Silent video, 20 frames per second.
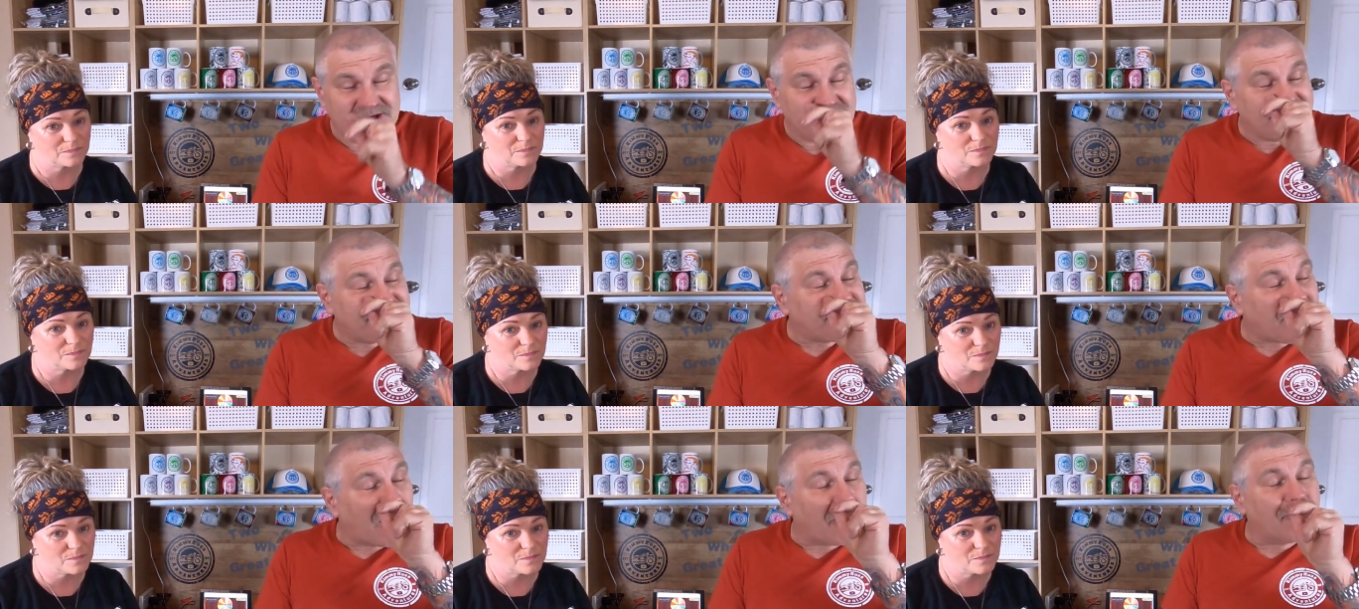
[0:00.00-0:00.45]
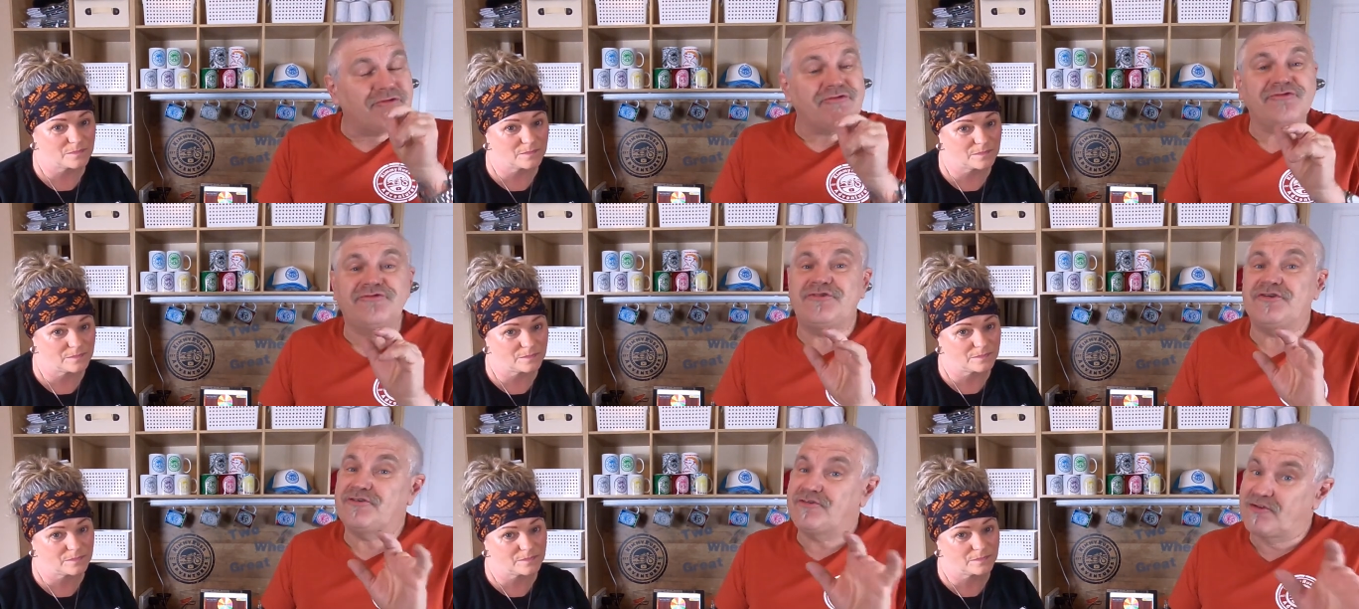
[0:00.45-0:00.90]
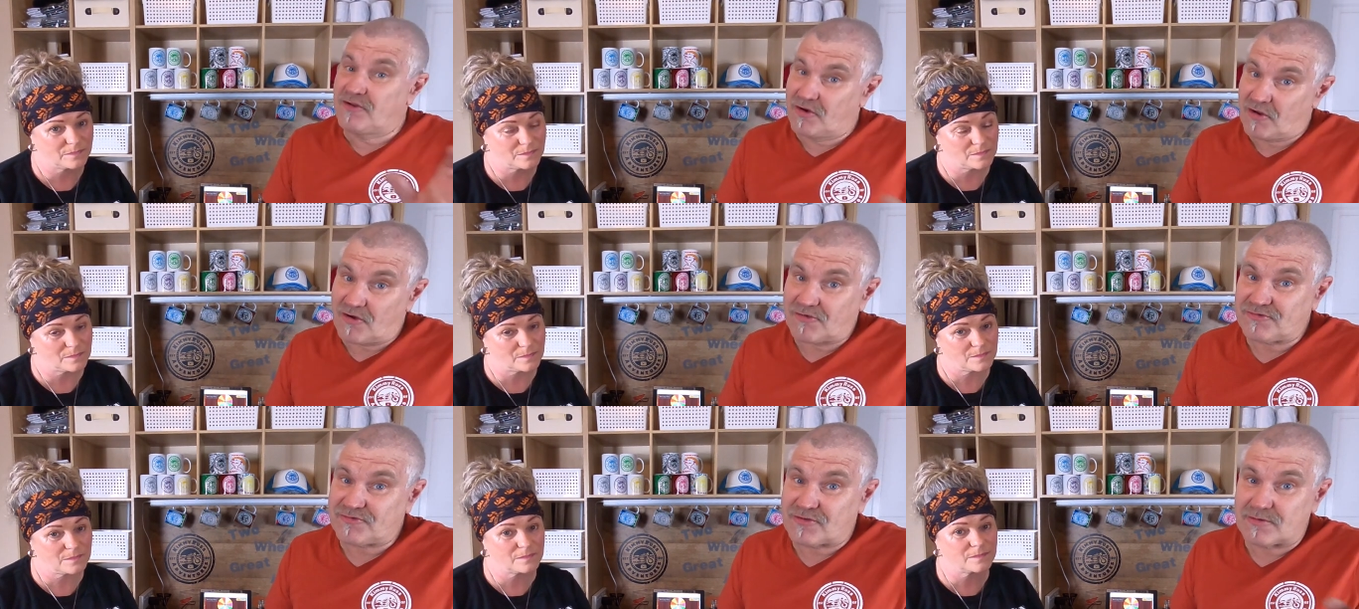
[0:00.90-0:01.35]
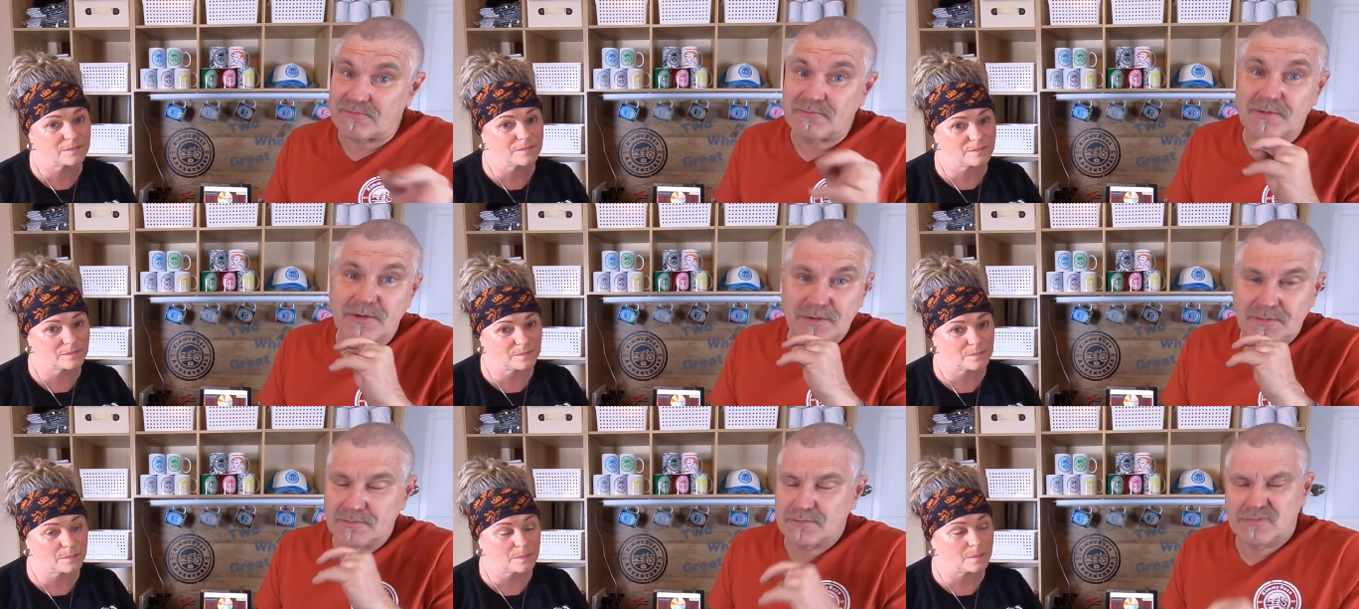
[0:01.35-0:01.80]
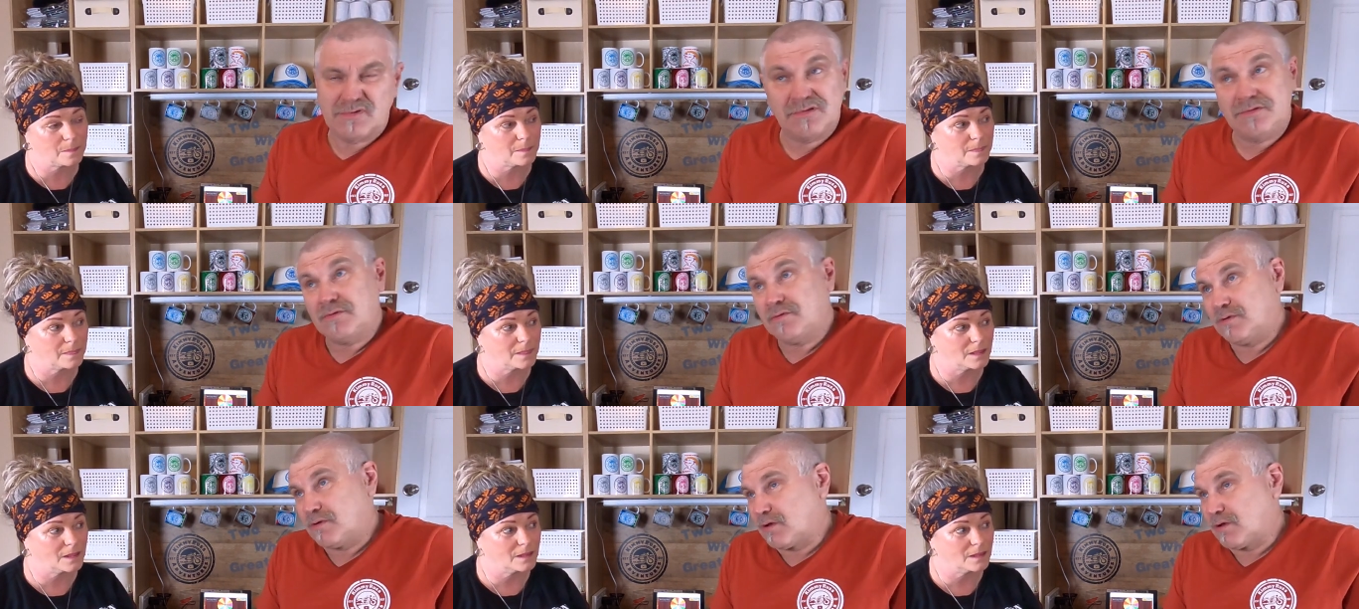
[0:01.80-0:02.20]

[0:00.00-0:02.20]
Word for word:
Speaker 1: So she's lost them hmm,